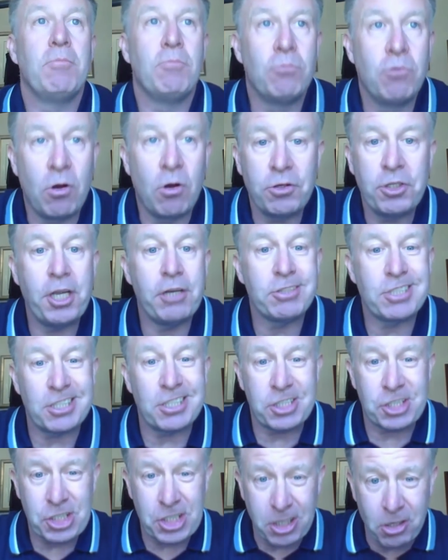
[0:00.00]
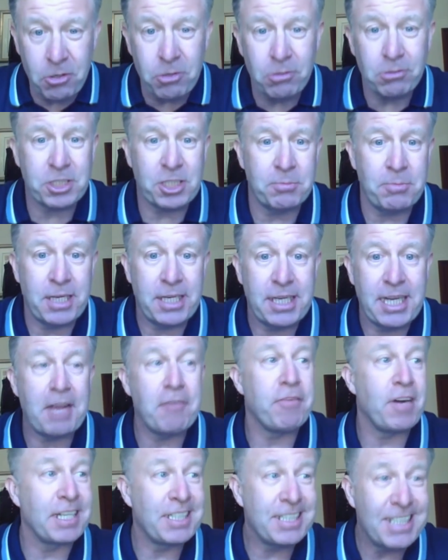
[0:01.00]
Ron used to slaughter me
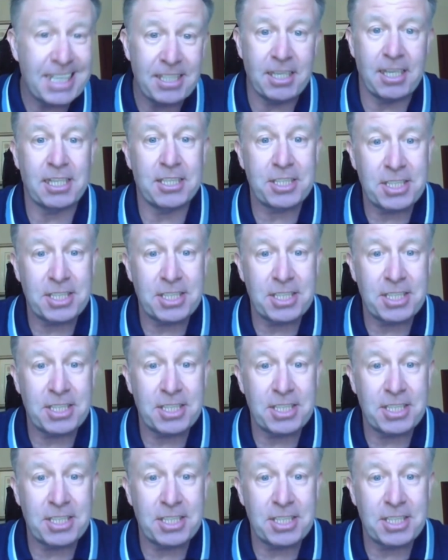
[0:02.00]
if I didn't